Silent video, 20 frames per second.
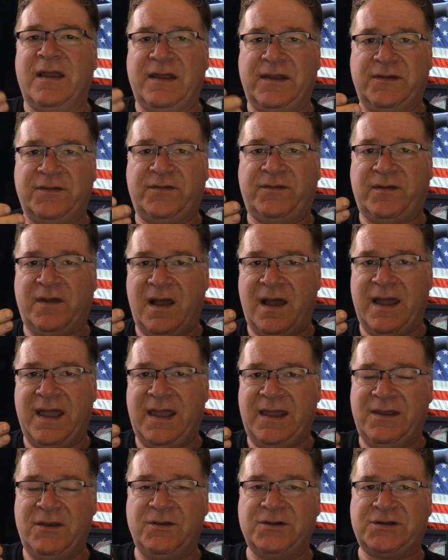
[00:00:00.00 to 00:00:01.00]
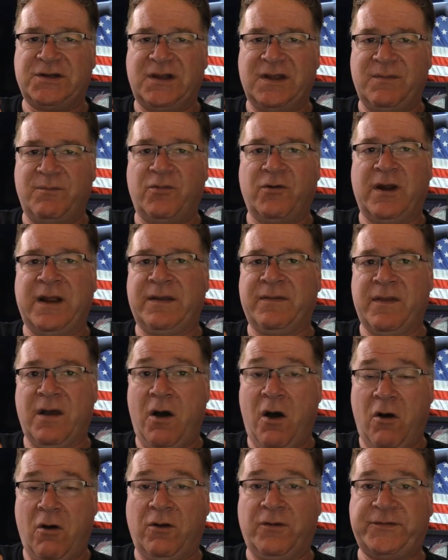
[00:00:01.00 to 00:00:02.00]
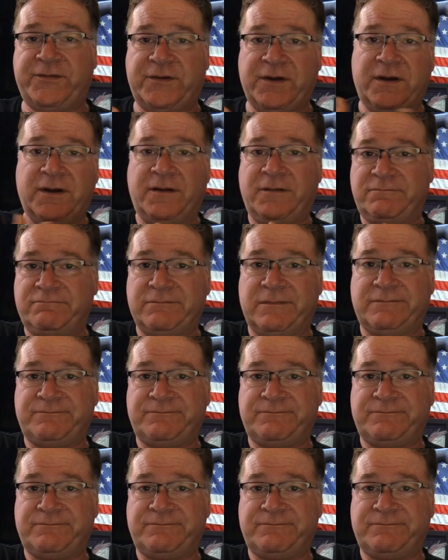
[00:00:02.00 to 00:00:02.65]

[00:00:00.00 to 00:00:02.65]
is I usually bring the holster